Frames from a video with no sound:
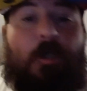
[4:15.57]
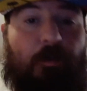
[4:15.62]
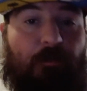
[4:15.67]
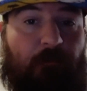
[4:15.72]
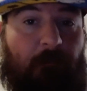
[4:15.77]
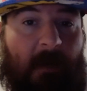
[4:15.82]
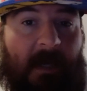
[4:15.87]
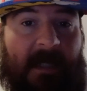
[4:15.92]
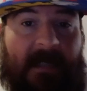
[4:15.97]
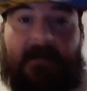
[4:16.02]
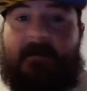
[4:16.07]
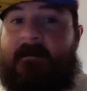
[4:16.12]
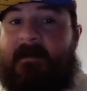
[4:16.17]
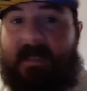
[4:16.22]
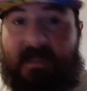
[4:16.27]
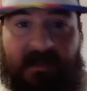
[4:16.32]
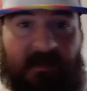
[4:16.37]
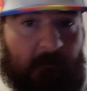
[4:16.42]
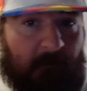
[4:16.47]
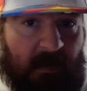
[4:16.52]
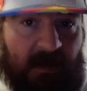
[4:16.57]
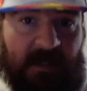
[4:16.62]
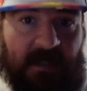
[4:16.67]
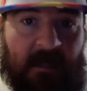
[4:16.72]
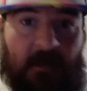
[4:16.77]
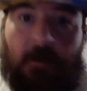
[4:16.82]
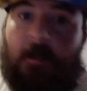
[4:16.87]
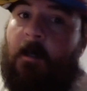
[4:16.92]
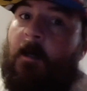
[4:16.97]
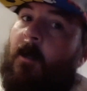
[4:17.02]
great, get the
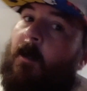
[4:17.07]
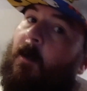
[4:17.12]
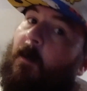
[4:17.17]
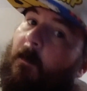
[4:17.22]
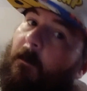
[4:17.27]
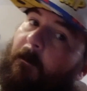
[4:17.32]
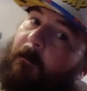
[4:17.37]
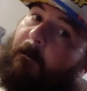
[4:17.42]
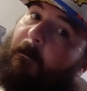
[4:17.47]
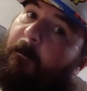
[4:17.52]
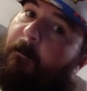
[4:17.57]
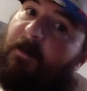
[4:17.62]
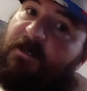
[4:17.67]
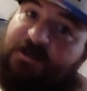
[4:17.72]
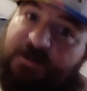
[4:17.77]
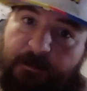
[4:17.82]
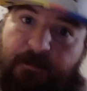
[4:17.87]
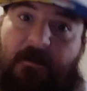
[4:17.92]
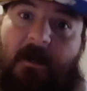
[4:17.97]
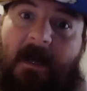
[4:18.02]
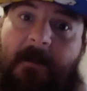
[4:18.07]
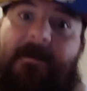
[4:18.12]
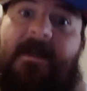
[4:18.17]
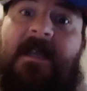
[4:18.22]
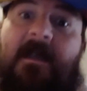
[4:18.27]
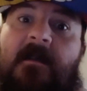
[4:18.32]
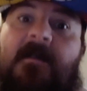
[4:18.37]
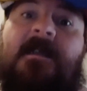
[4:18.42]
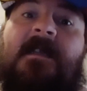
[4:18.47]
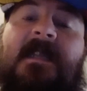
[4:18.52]
money. But you're probably
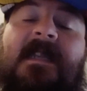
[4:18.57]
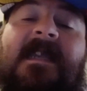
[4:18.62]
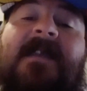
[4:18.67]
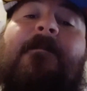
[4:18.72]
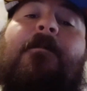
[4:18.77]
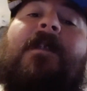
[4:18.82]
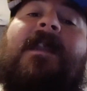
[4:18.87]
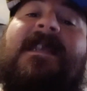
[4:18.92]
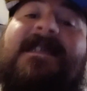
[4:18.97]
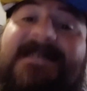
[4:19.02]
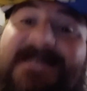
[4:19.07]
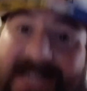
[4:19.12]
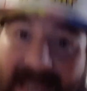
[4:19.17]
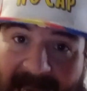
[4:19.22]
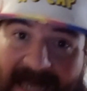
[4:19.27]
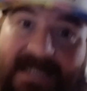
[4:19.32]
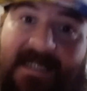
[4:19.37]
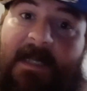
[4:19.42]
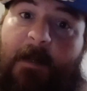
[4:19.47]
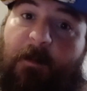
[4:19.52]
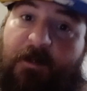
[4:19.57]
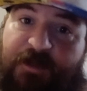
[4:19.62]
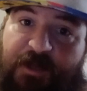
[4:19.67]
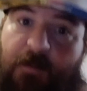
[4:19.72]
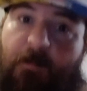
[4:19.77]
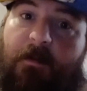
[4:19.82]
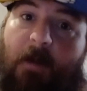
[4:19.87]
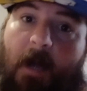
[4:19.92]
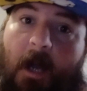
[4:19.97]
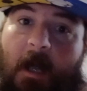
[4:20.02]
going to leave with exactly what you
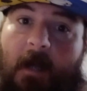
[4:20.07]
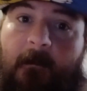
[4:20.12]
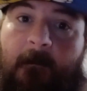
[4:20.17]
brought.